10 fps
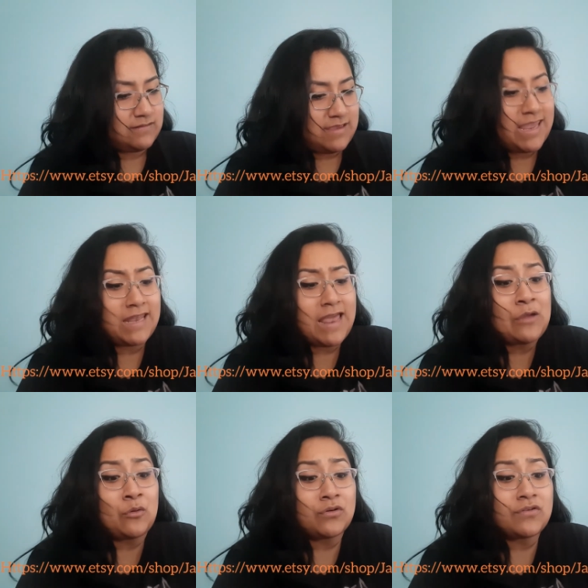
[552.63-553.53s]
And I
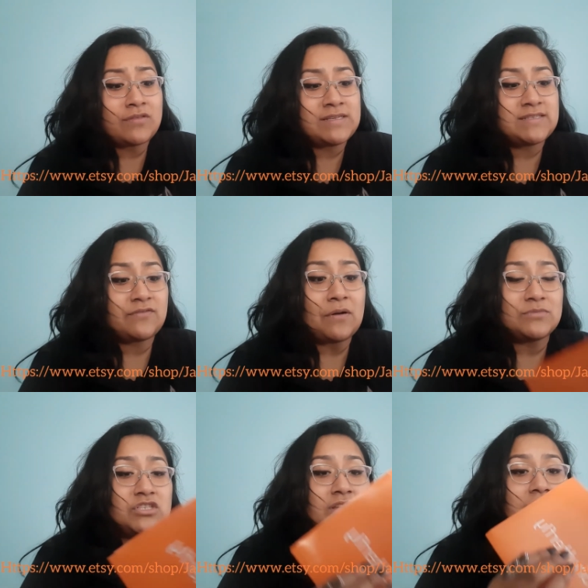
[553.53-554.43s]
ordered these from
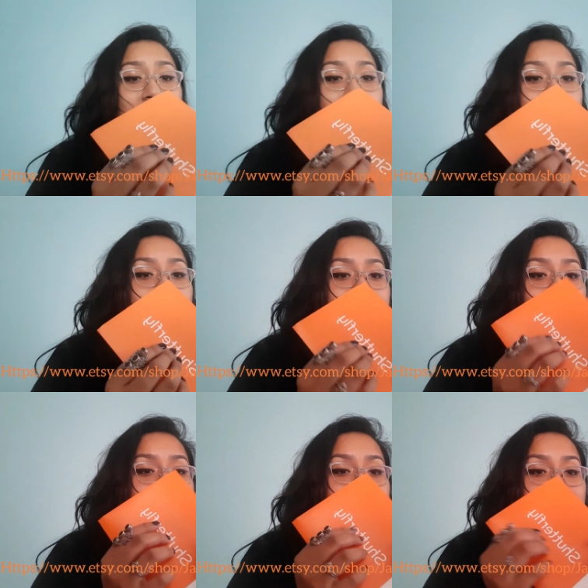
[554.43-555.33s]
Shutterfly. They're
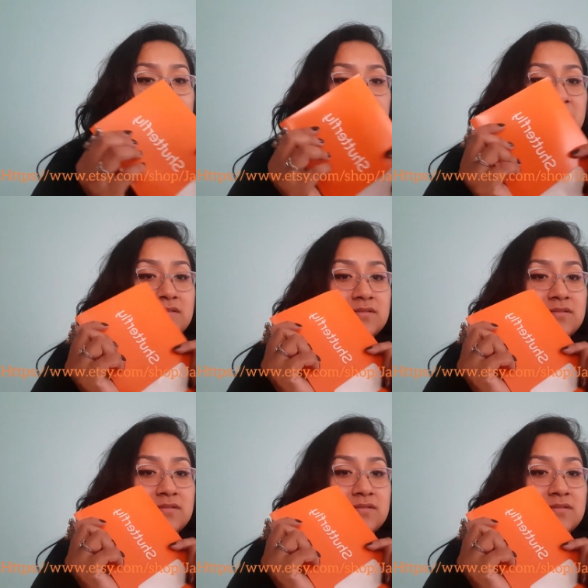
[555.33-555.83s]
just pictures.